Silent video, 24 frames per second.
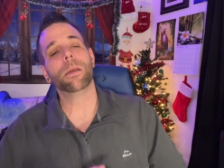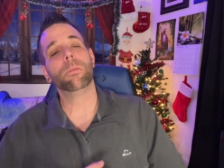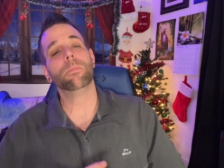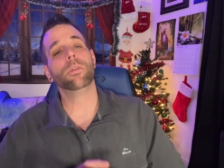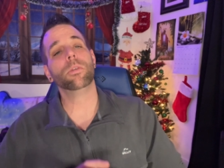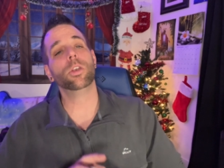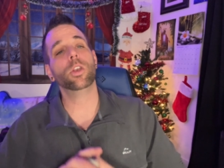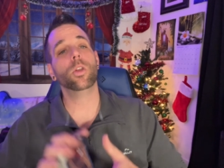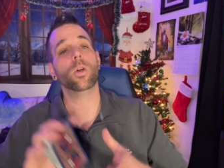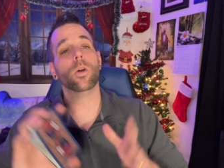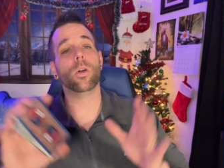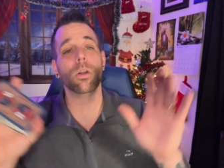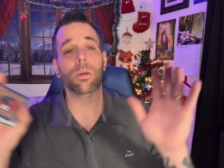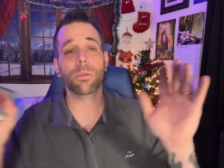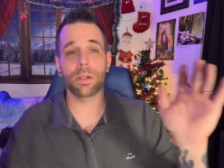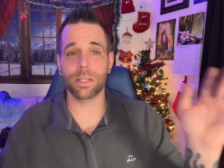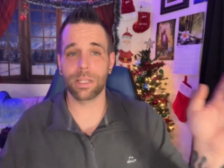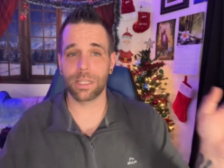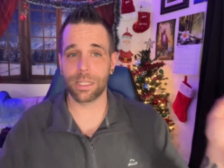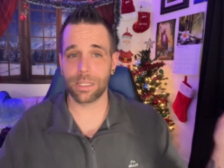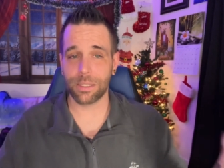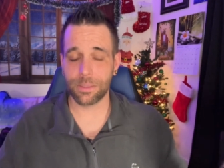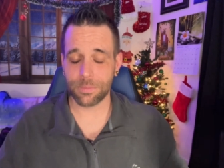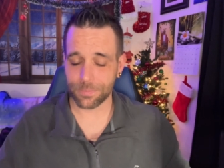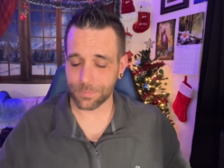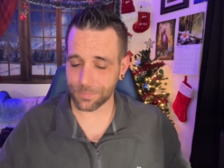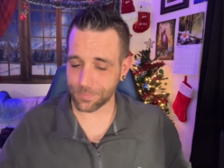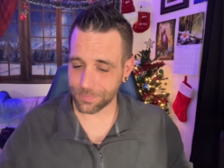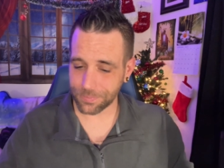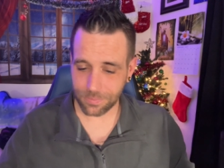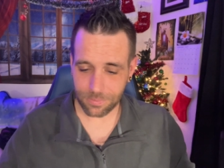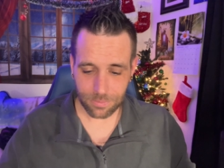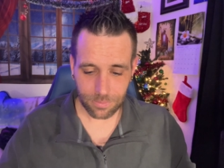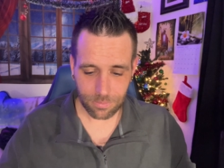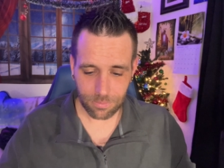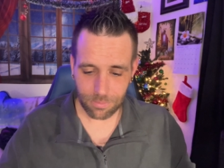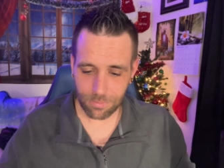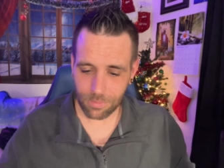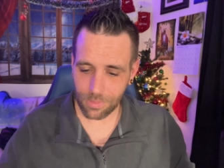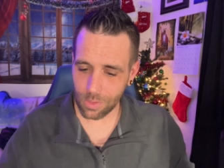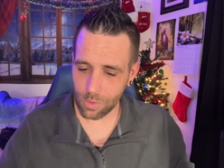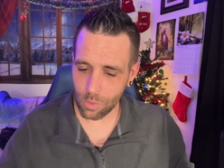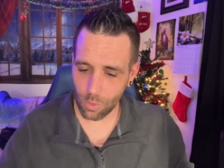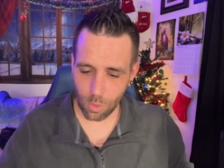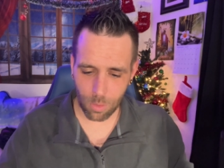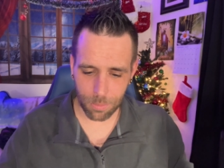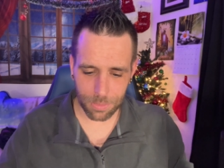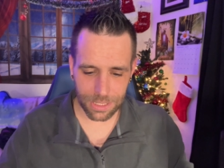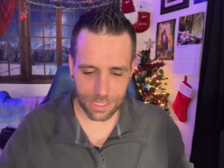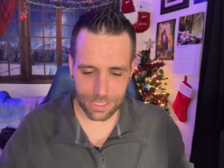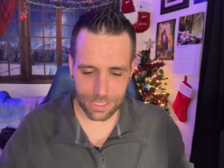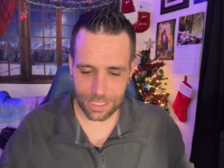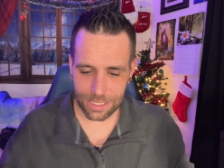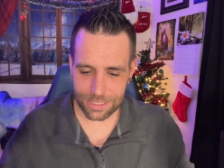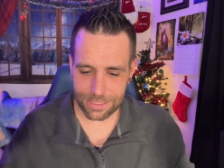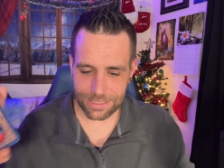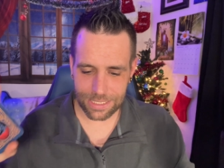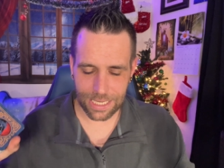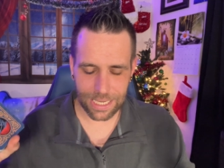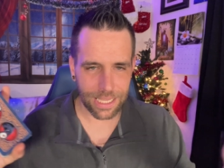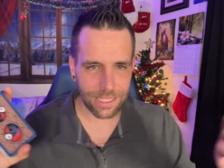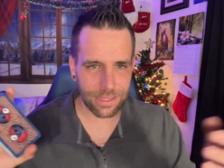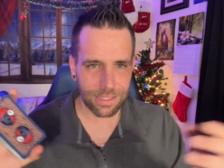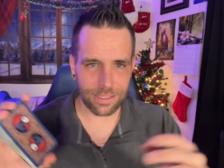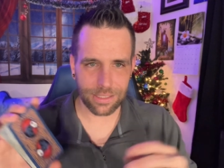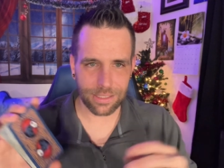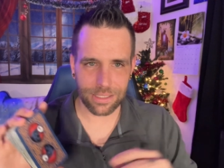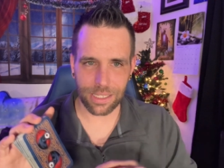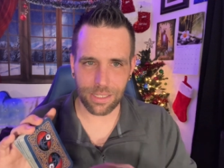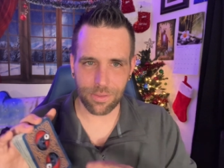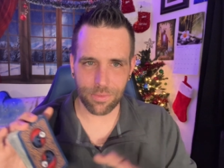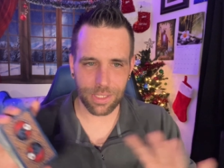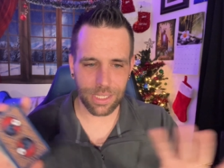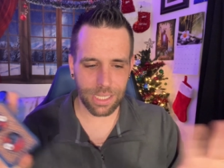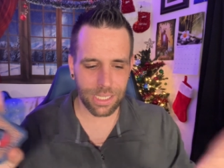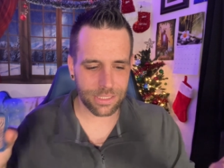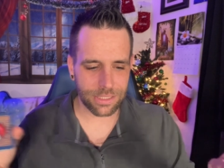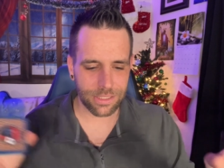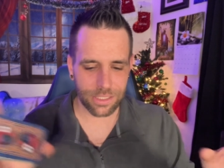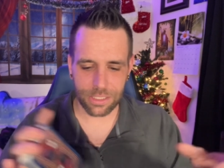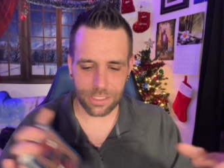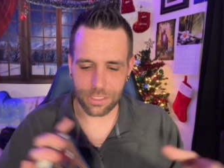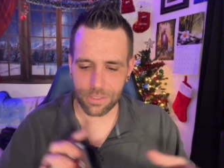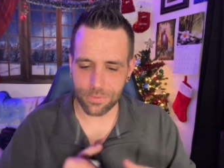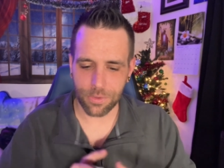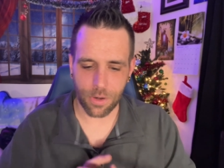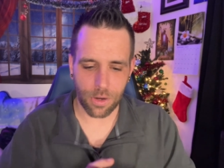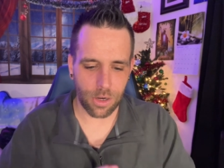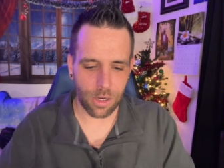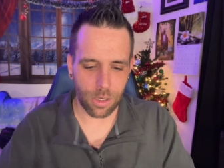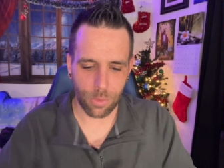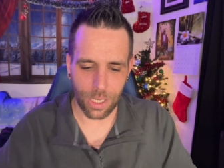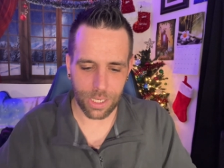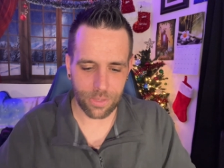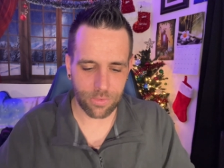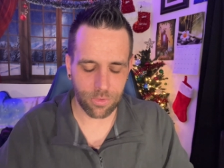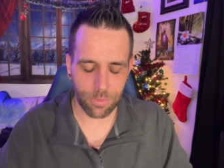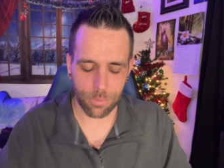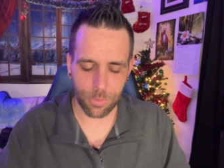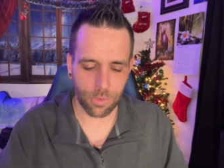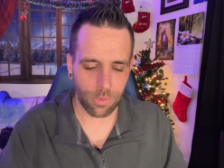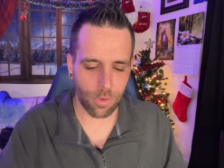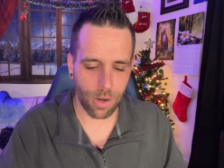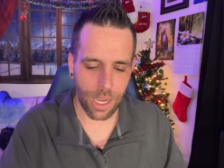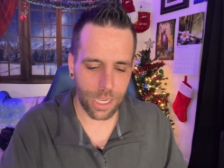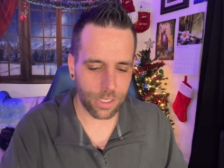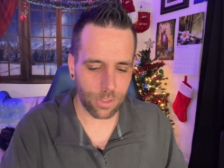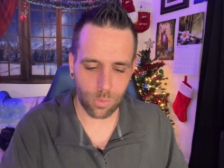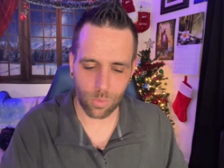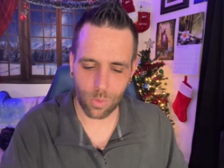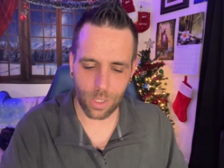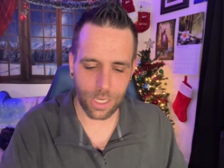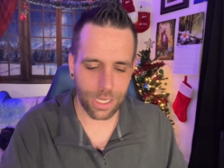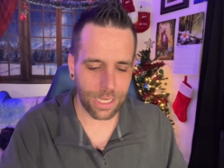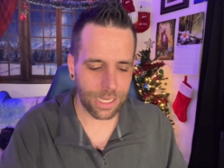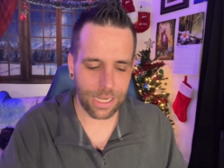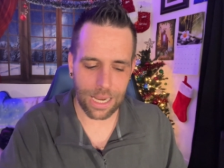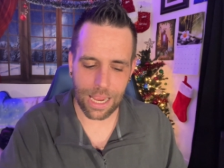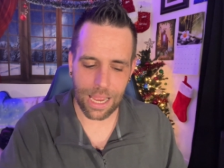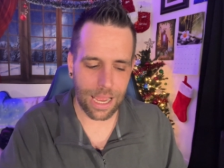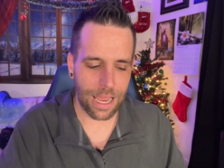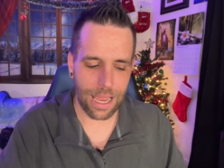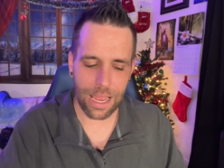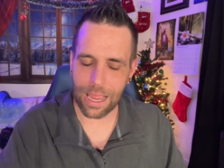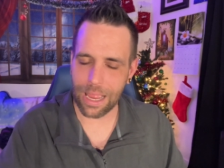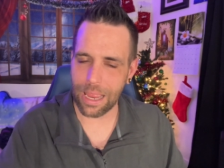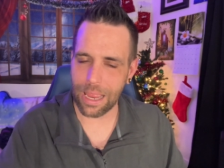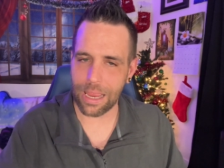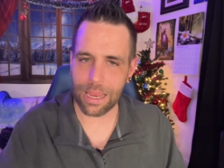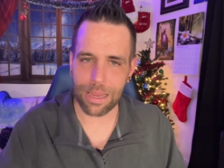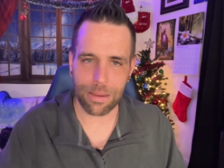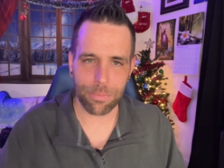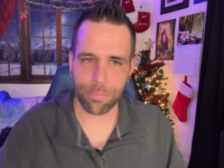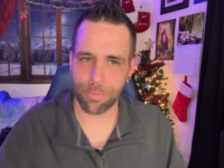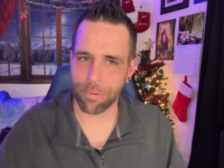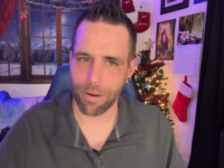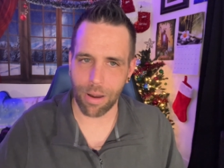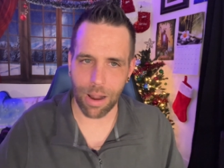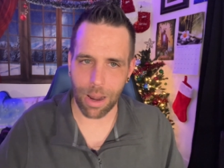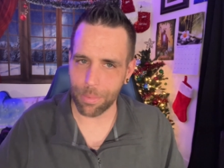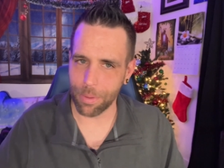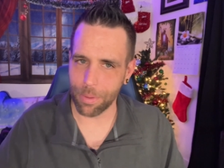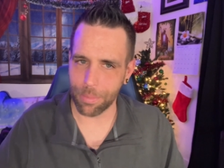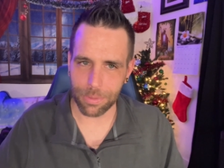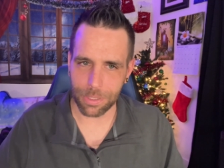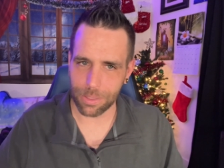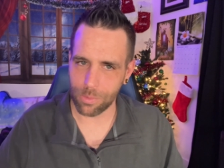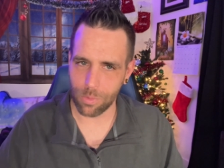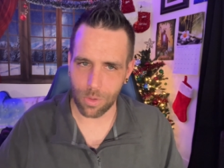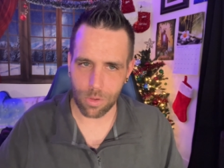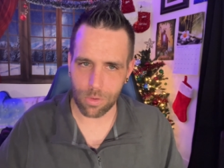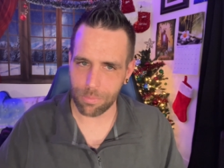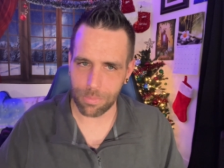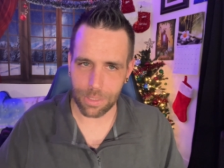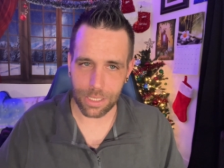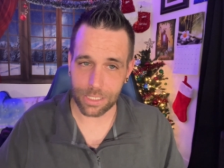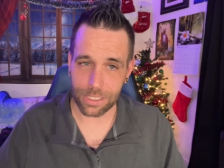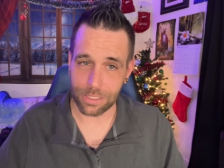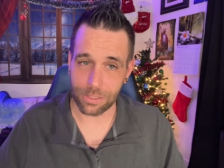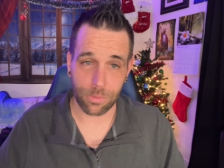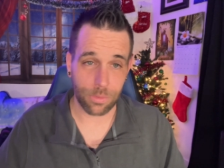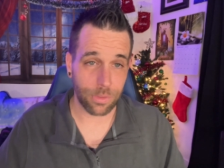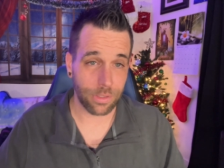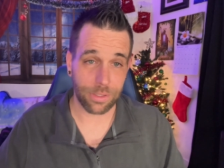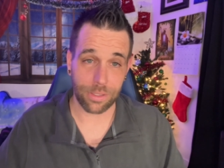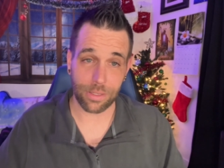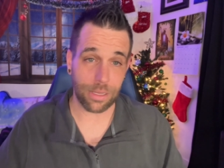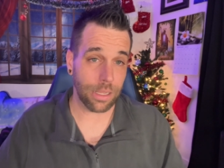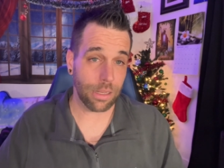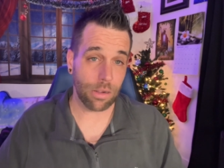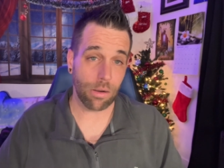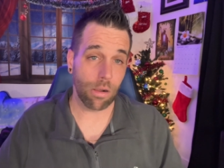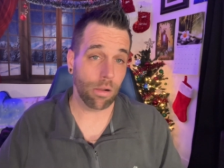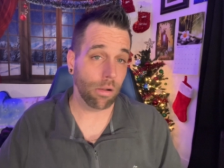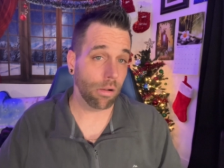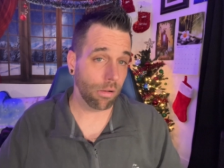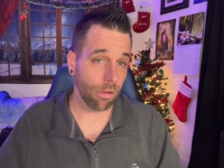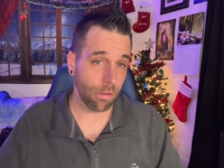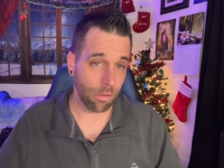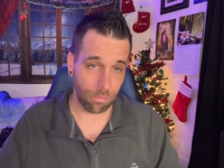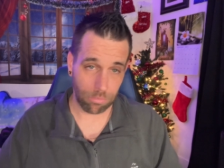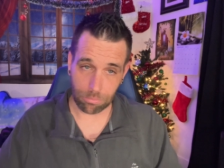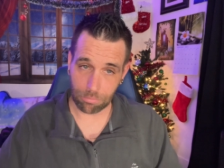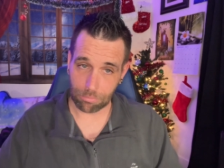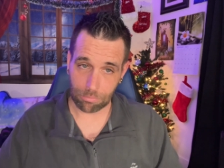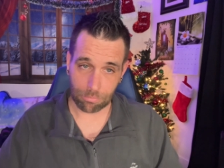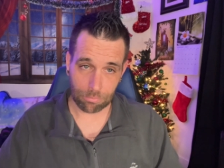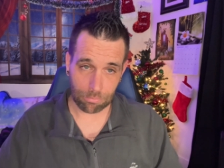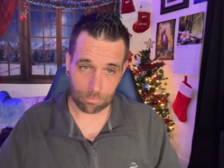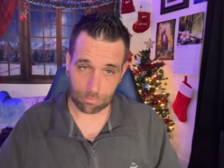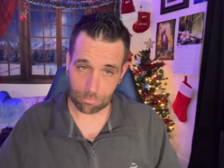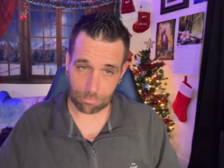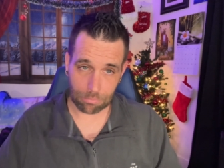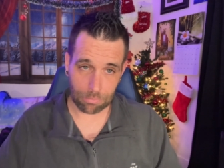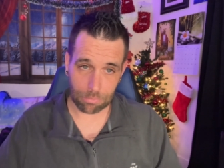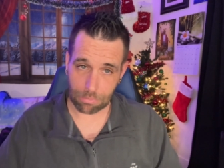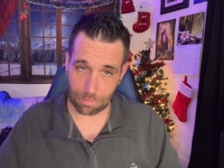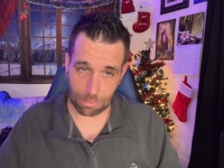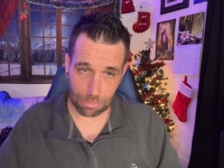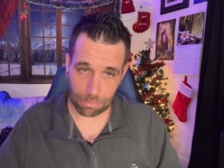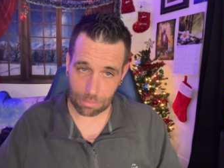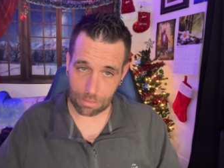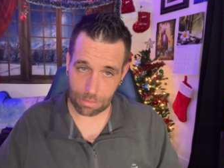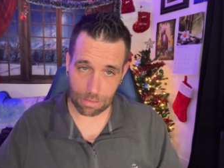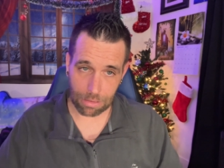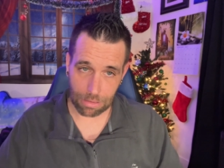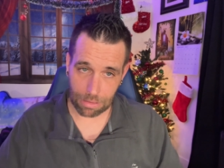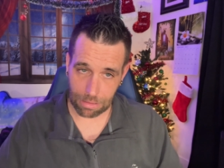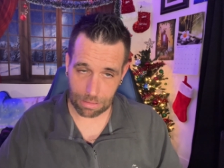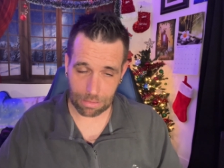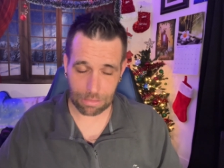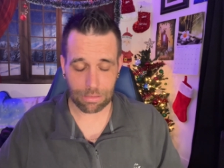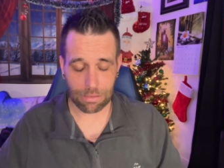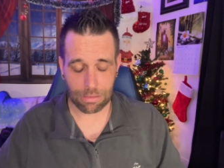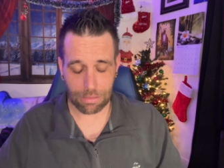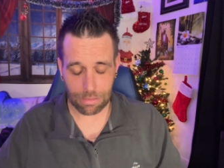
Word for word: Normally, normally a deck that deviates this far away from the Rider Waite, I probably won't mess with it at all. Okay.